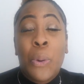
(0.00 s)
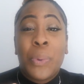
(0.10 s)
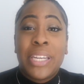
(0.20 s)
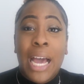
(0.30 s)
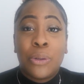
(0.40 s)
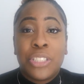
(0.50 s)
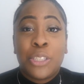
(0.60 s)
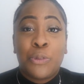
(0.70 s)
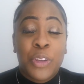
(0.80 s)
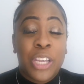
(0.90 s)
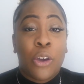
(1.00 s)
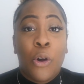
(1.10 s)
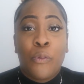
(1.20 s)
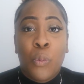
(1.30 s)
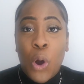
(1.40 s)
we now need to think
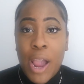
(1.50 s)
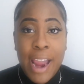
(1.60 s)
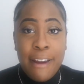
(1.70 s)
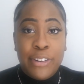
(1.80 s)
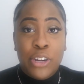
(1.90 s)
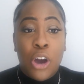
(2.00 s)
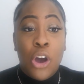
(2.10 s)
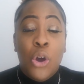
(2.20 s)
of what area